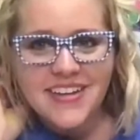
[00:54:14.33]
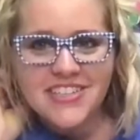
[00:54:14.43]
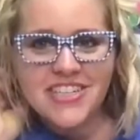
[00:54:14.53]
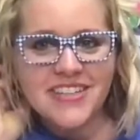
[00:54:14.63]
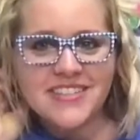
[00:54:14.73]

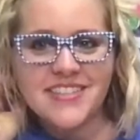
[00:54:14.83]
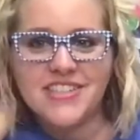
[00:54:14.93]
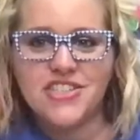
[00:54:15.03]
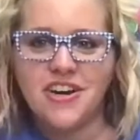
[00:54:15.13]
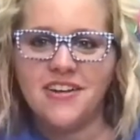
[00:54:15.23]
Sheila
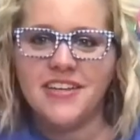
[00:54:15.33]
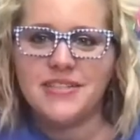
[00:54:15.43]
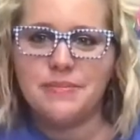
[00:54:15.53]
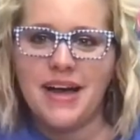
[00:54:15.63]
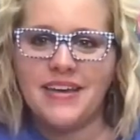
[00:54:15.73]
says, Charlie
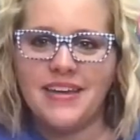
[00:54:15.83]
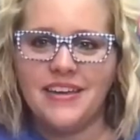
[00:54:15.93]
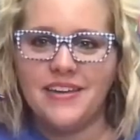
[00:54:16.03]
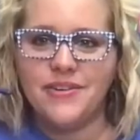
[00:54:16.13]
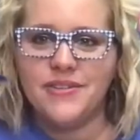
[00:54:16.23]
is my
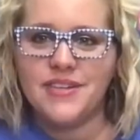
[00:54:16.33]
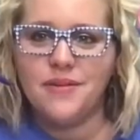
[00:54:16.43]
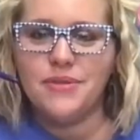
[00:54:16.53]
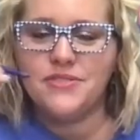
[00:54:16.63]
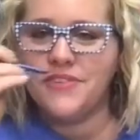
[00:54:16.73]
kid who is
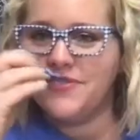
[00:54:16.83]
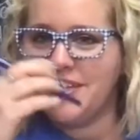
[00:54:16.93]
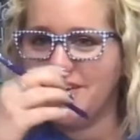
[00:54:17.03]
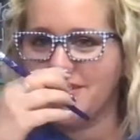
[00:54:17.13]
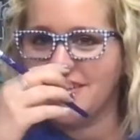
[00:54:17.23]
almost
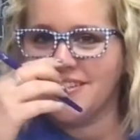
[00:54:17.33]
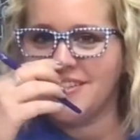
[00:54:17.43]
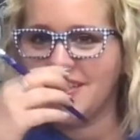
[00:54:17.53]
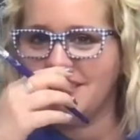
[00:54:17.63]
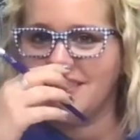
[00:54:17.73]
15 or
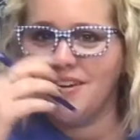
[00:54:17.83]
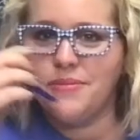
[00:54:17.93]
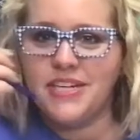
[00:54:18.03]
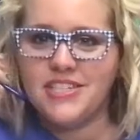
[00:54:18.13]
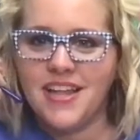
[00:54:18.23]
16, so
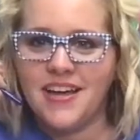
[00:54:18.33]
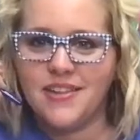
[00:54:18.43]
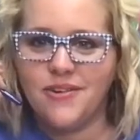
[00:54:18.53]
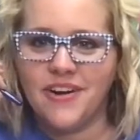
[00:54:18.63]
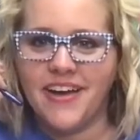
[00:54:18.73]
much like
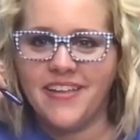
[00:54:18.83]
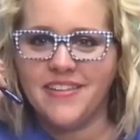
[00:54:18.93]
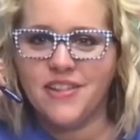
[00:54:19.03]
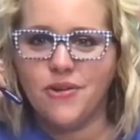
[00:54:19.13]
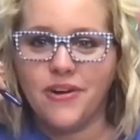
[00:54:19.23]
Lori-
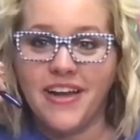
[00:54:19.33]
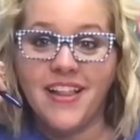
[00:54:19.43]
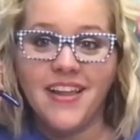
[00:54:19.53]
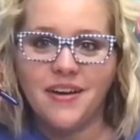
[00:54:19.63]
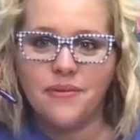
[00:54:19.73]

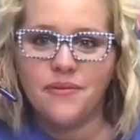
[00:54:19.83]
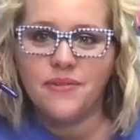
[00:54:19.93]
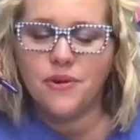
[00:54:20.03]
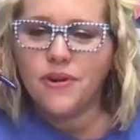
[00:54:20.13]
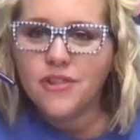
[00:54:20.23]
Loriello,
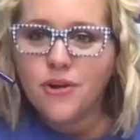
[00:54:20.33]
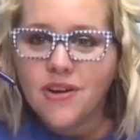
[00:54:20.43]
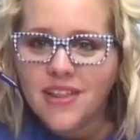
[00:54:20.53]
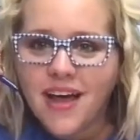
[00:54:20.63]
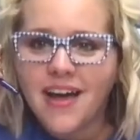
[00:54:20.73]
Lori.
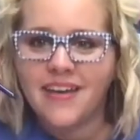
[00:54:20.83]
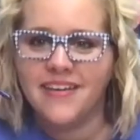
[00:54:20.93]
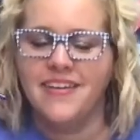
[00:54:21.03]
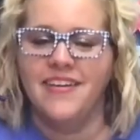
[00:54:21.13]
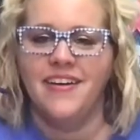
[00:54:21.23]
Lorelei.
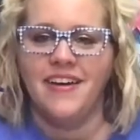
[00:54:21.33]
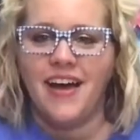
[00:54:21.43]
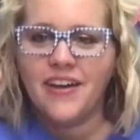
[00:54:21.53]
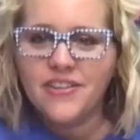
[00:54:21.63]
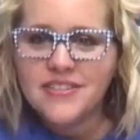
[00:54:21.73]

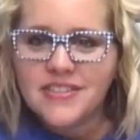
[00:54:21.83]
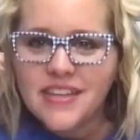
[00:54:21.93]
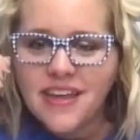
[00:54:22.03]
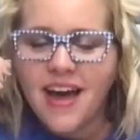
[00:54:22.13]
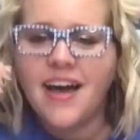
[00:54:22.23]
I couldn't see
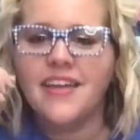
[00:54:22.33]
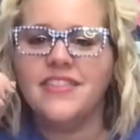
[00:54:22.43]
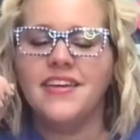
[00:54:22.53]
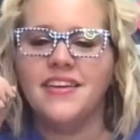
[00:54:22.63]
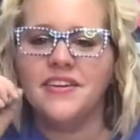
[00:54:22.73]
the I at
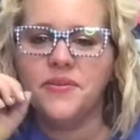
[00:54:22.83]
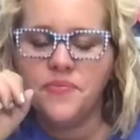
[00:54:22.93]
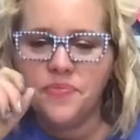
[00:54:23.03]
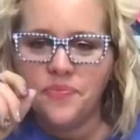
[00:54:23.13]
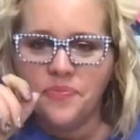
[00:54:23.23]
the end.
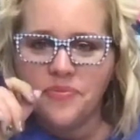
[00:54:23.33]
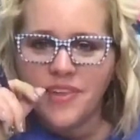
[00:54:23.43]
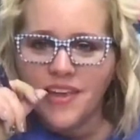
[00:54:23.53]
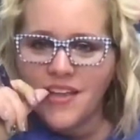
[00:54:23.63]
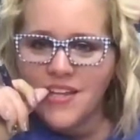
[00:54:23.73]

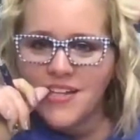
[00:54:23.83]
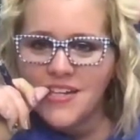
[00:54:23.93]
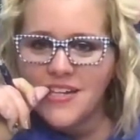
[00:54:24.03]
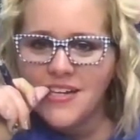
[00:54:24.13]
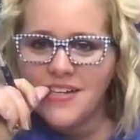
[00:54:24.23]

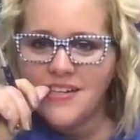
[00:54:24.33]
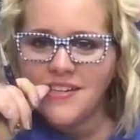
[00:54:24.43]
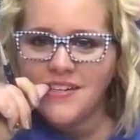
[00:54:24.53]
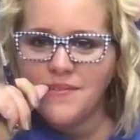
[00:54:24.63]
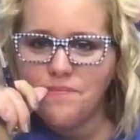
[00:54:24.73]

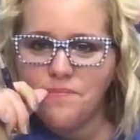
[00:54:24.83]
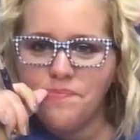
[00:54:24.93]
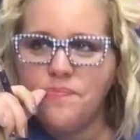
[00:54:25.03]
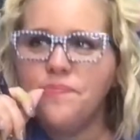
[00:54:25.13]
Um,